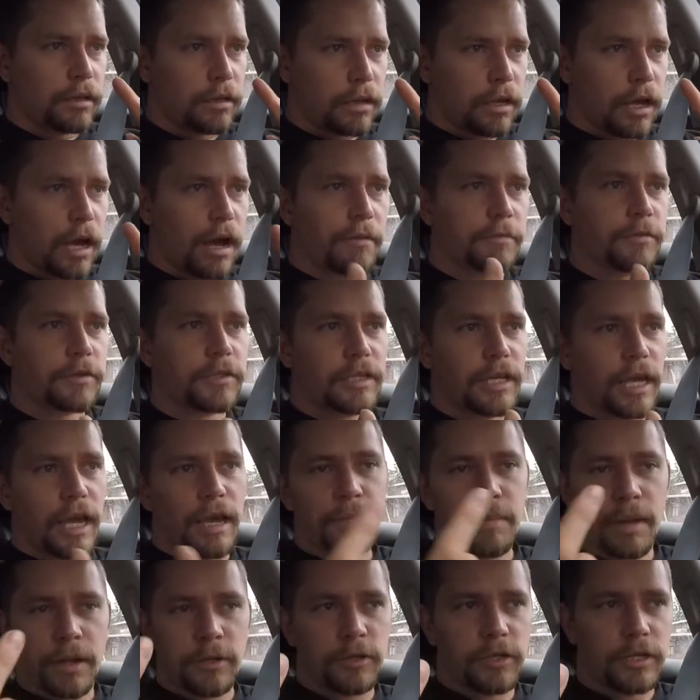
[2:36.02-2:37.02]
obviously I
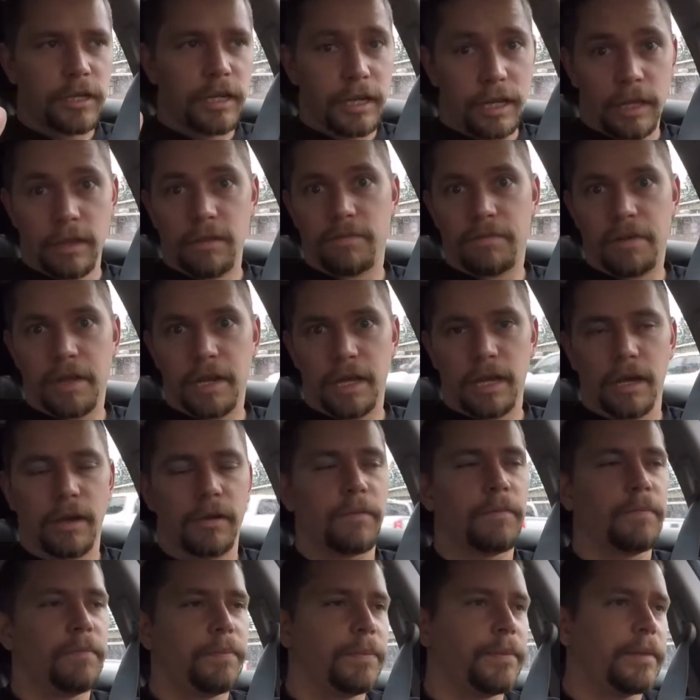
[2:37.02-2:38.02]
mentioned it in the video,
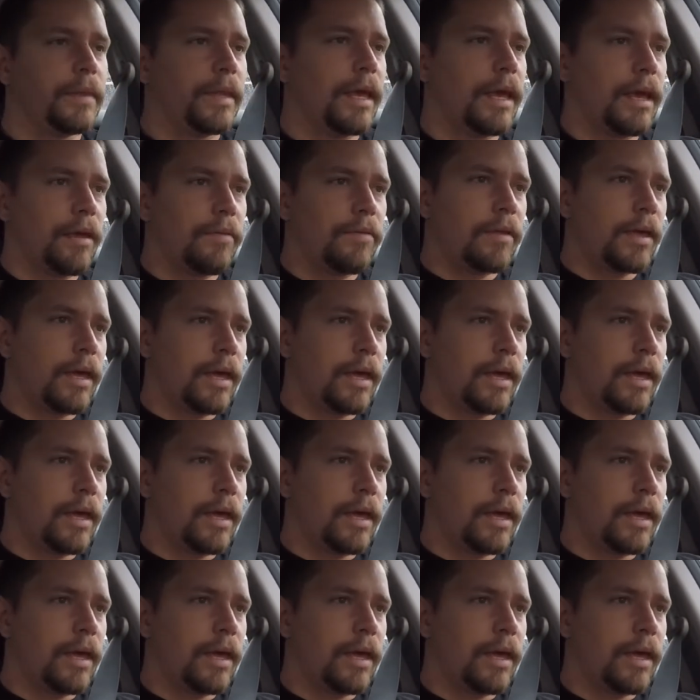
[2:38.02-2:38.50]
and